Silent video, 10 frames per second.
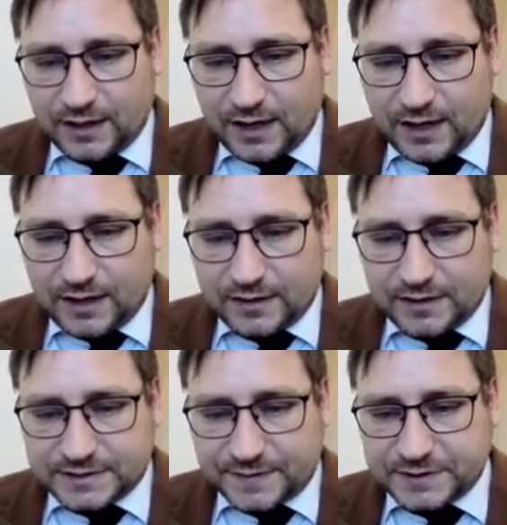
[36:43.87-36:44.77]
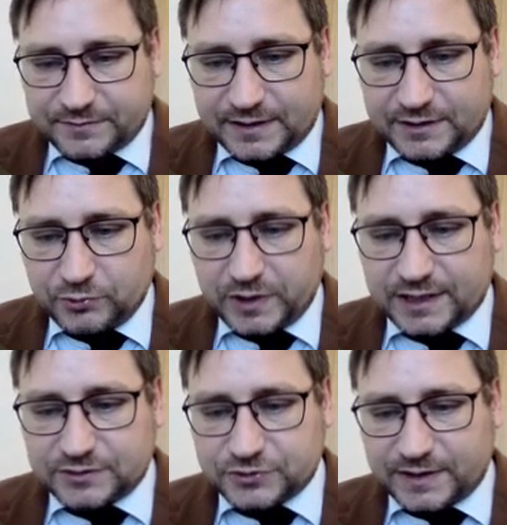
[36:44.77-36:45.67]
Subsequently, we
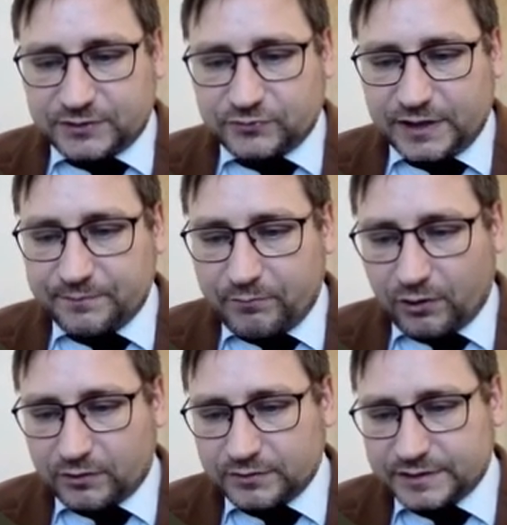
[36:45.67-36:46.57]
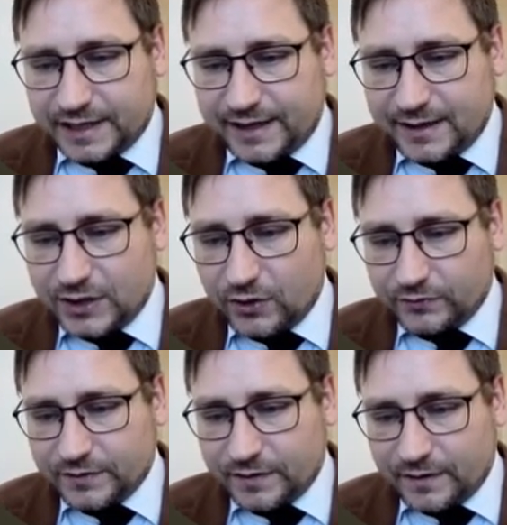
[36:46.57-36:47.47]
can try to import a
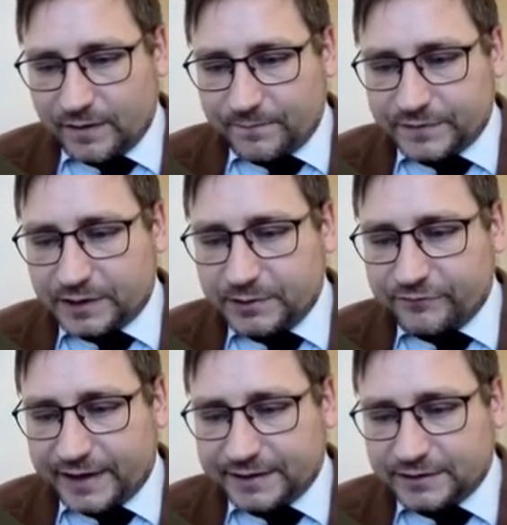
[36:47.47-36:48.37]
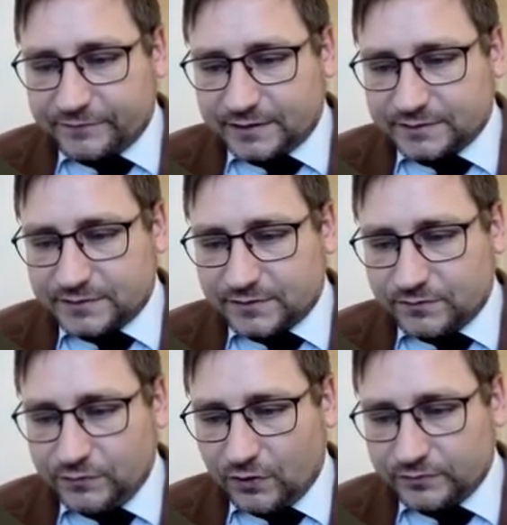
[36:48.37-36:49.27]
non-derivative and
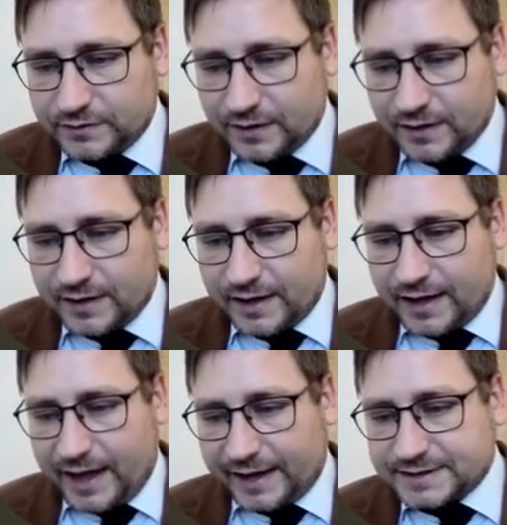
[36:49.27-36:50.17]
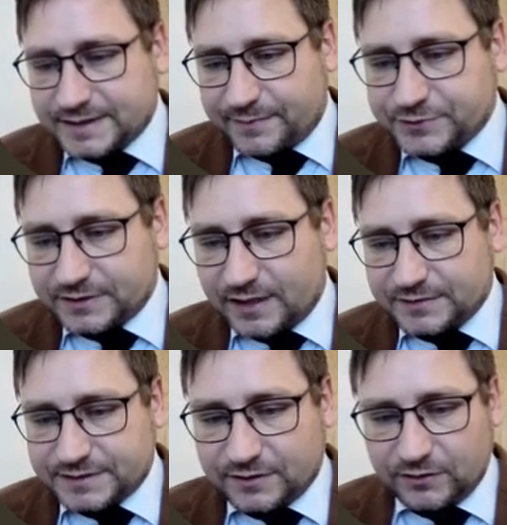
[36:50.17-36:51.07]

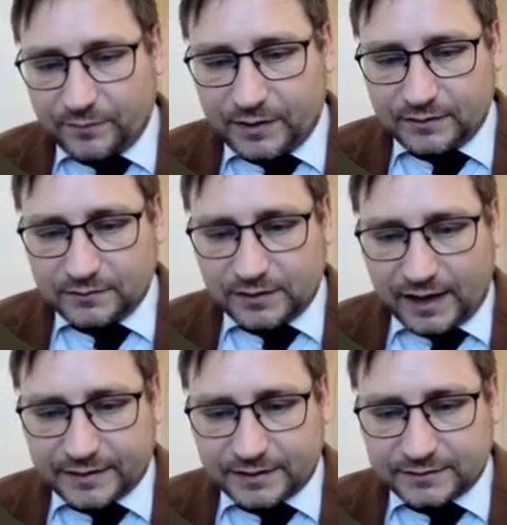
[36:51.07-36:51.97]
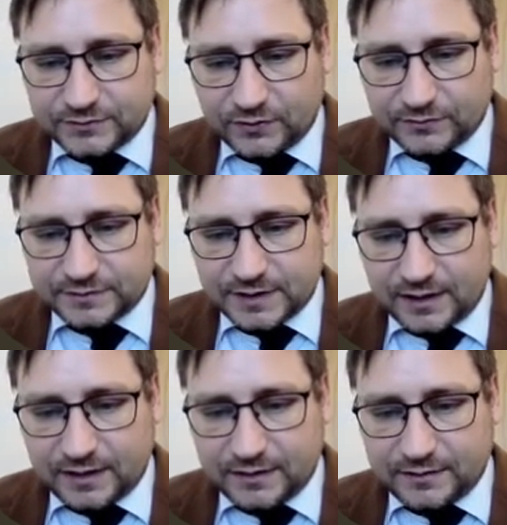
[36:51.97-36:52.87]
non-exceptionalist global IR thought
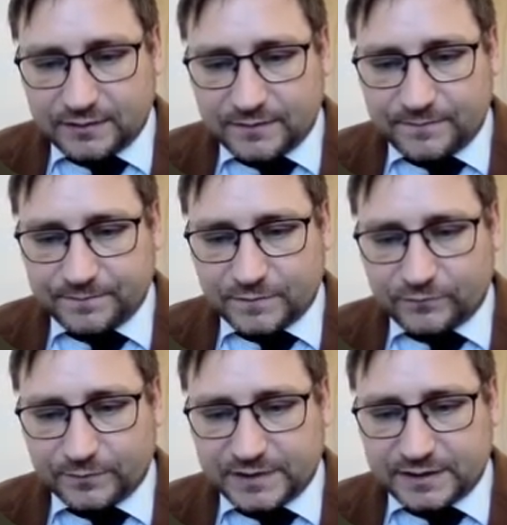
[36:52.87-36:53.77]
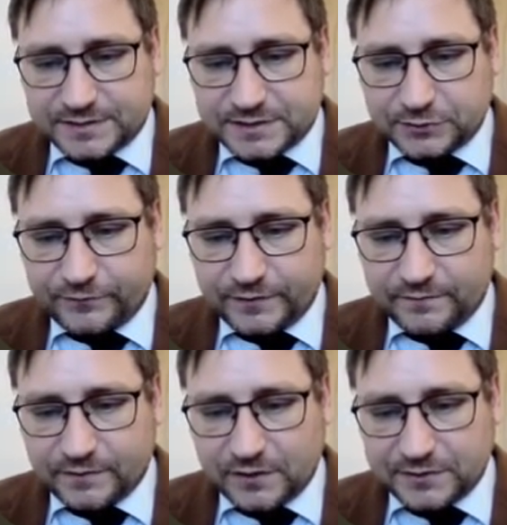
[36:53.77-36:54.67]
from the
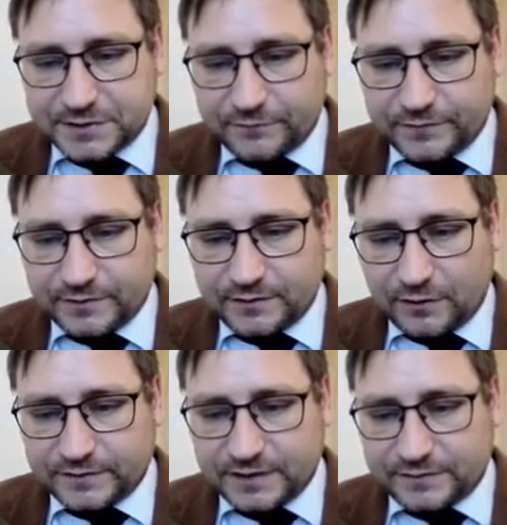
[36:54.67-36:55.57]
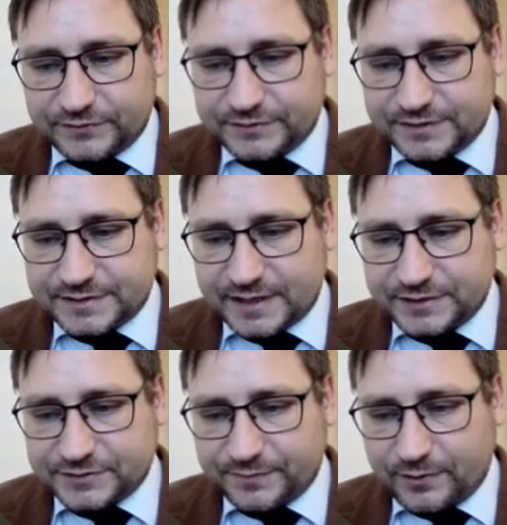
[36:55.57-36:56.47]
Sufi philosophy of the 13th
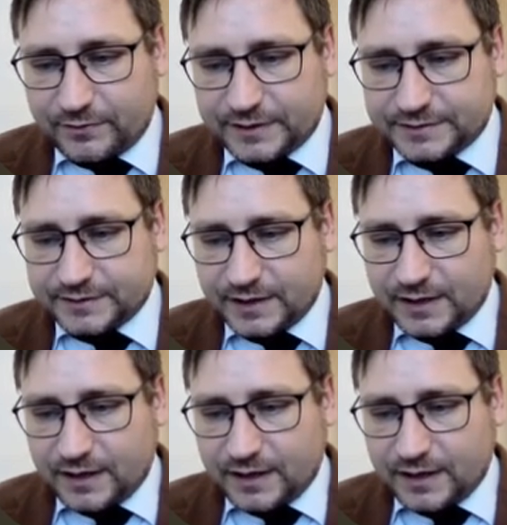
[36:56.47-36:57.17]
century poet